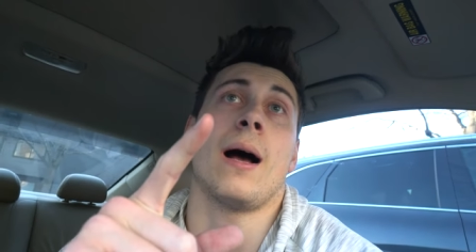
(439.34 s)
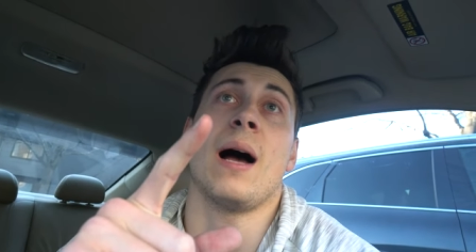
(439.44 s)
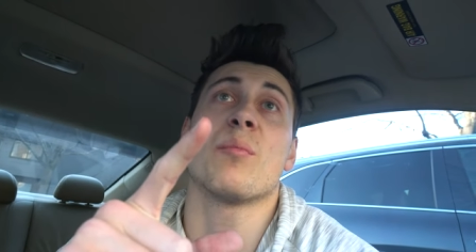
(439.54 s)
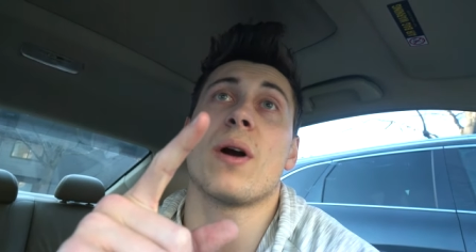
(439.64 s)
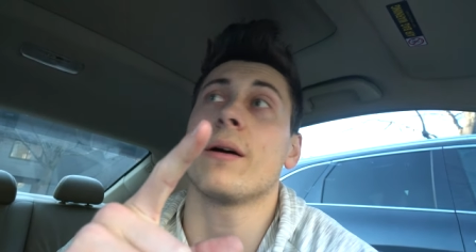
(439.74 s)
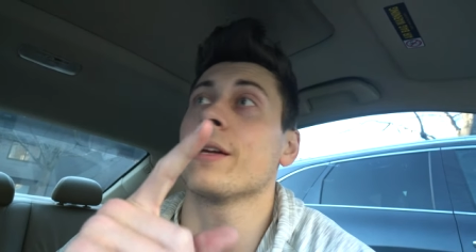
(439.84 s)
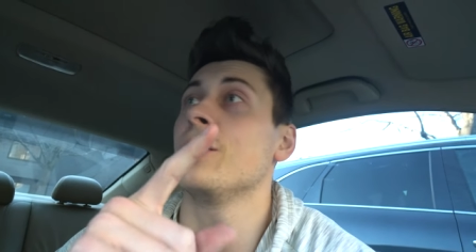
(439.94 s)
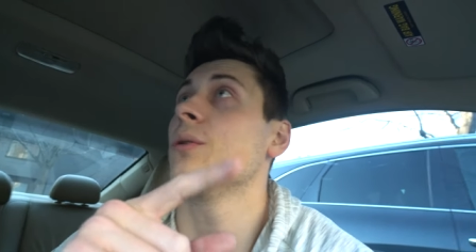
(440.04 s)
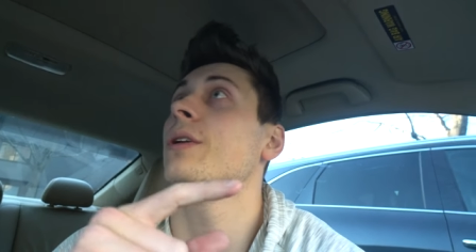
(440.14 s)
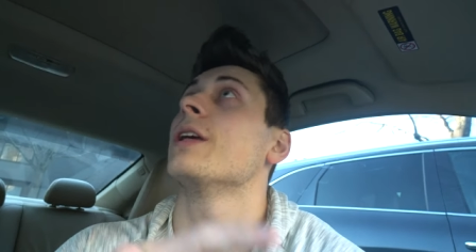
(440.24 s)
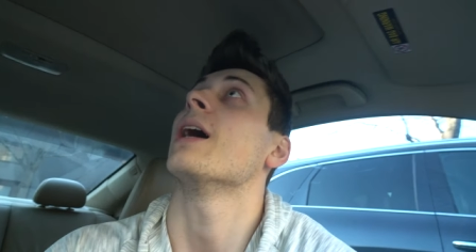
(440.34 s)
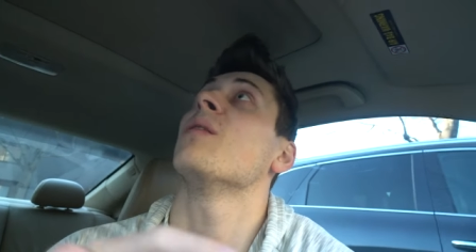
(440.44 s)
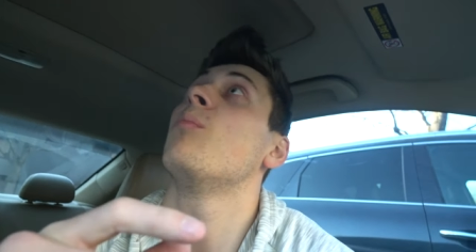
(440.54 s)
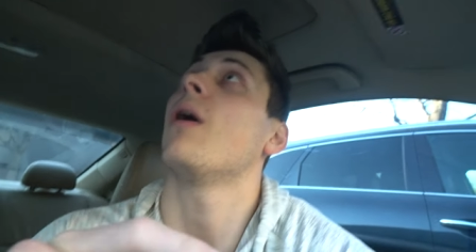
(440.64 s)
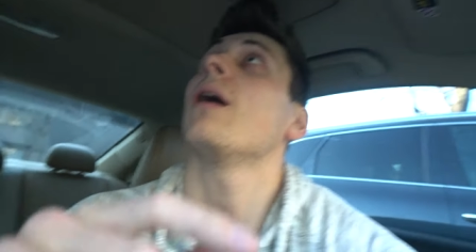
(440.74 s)
I'm probably gonna do it
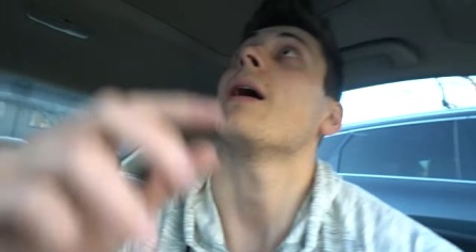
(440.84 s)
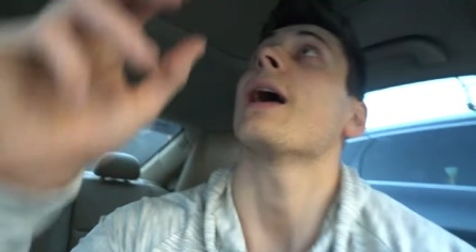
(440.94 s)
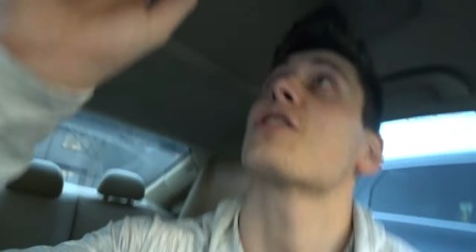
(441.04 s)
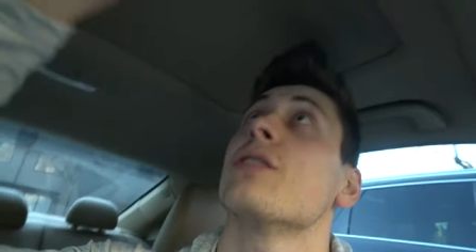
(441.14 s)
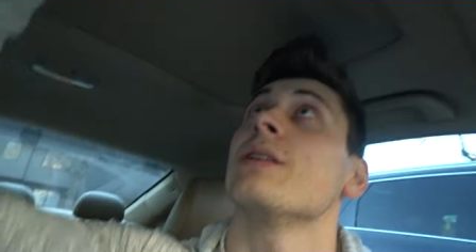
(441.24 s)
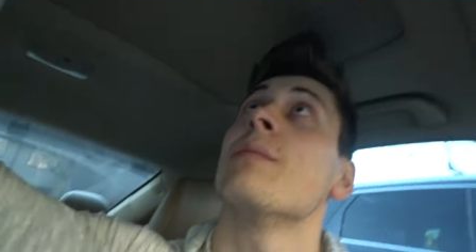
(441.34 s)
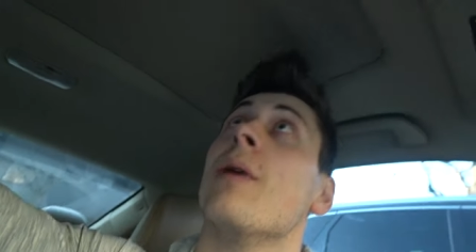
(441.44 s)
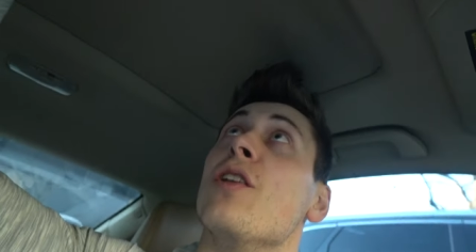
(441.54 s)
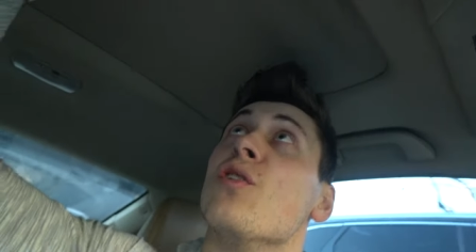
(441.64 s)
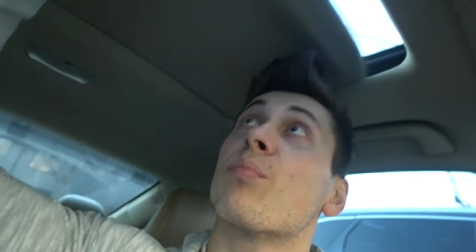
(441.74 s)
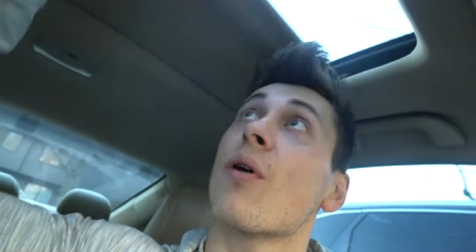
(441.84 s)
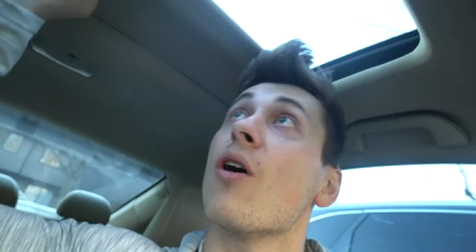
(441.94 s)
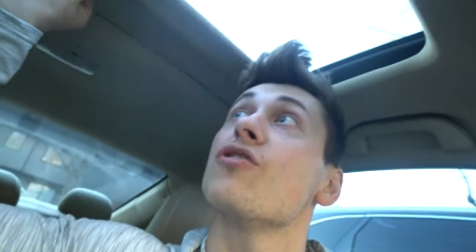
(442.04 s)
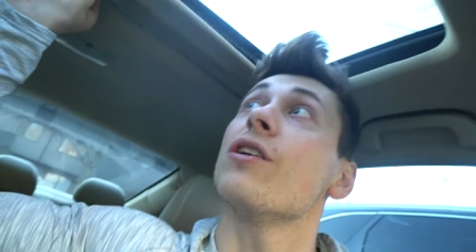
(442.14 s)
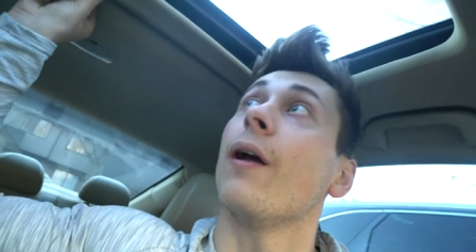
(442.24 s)
again, but actually my new
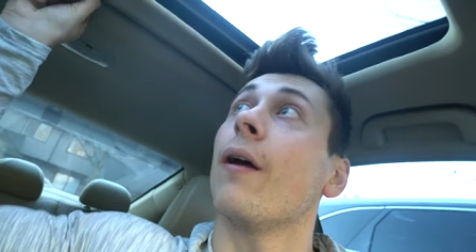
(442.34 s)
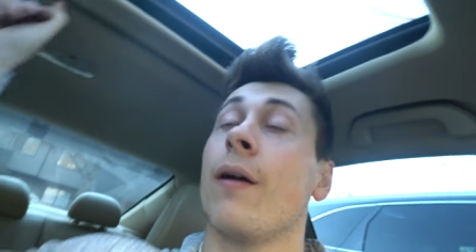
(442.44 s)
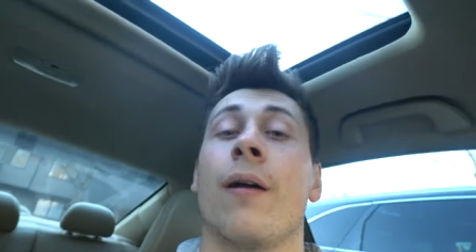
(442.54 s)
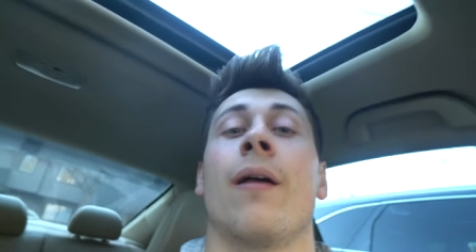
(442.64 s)
approach here